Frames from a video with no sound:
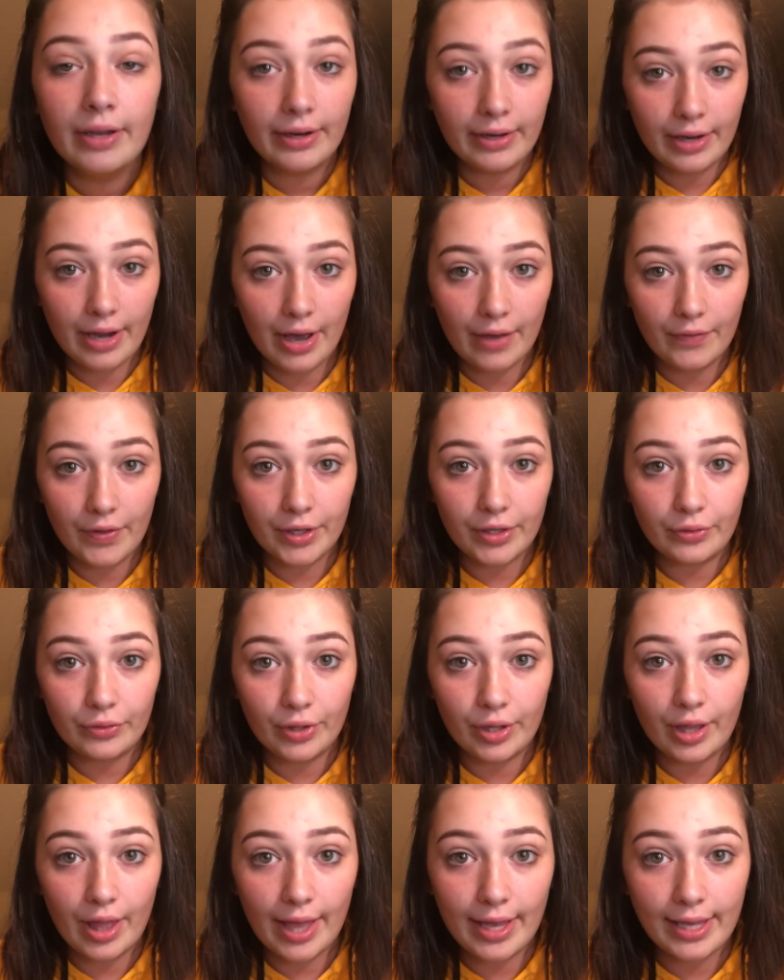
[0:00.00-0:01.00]
Now that you
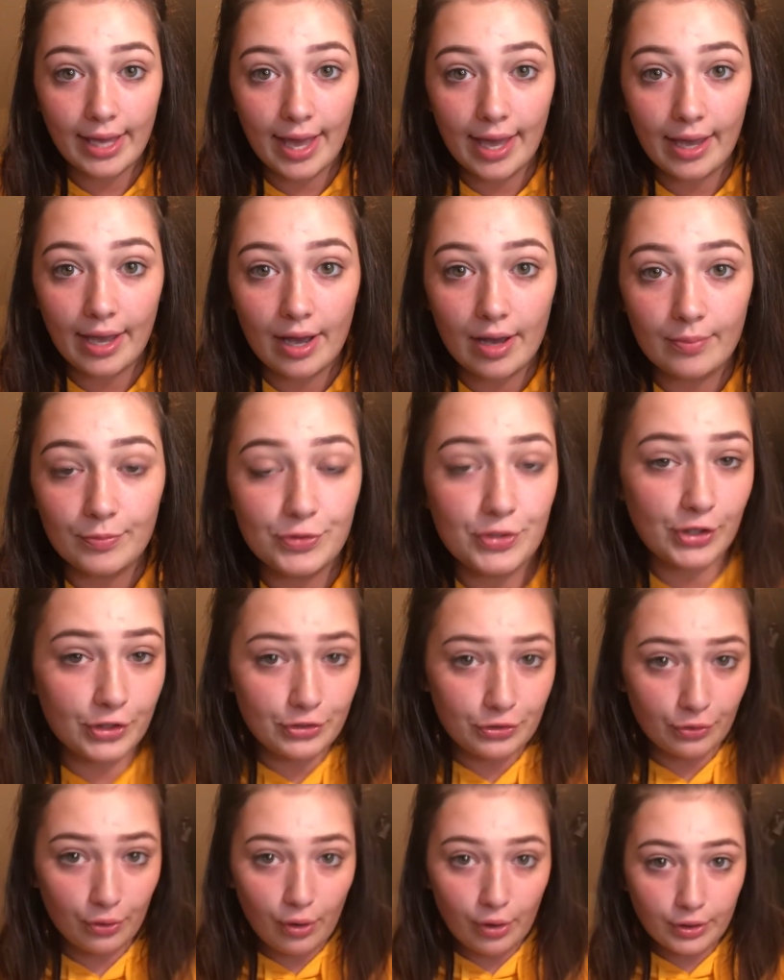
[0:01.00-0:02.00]
look like a
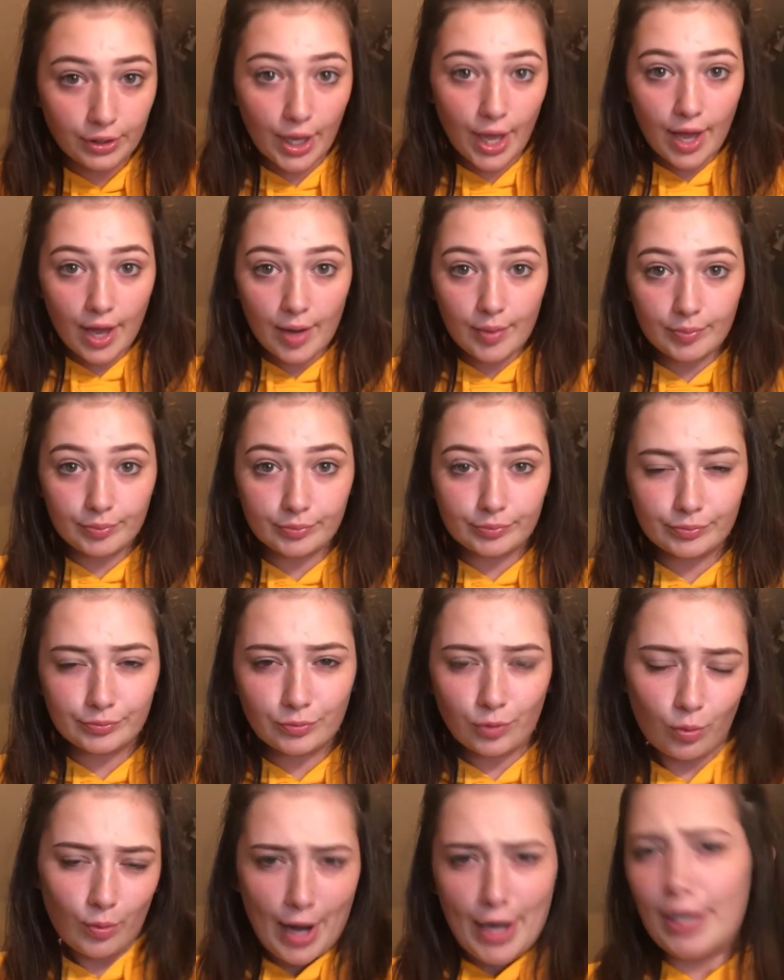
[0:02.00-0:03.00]
6-year-old,
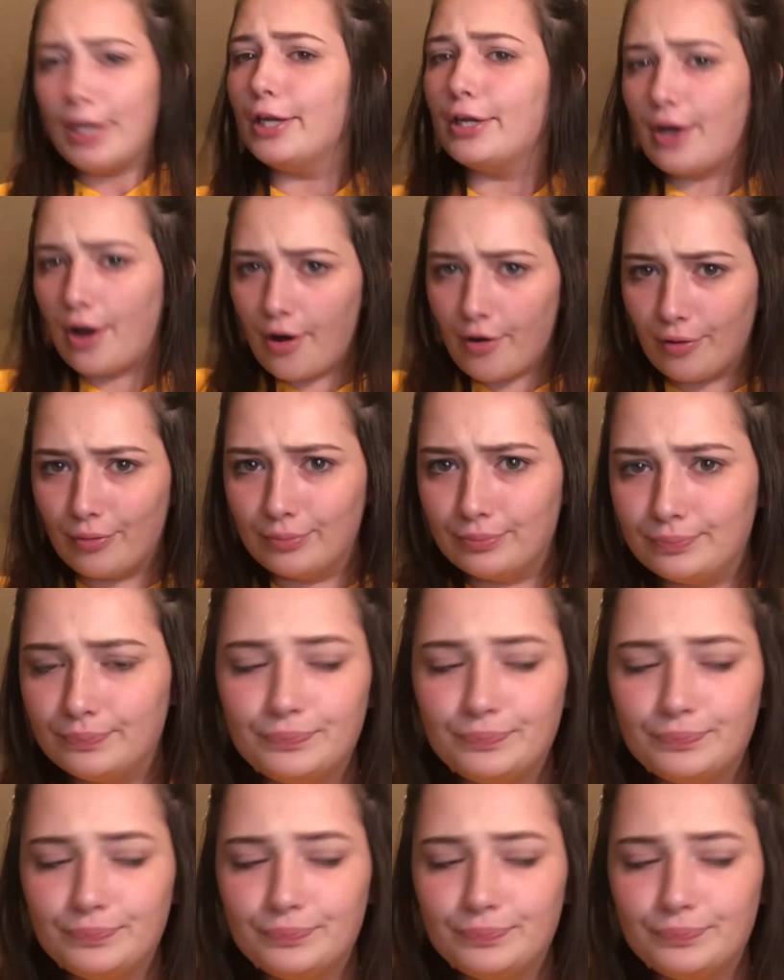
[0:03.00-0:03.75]
we're ready to go.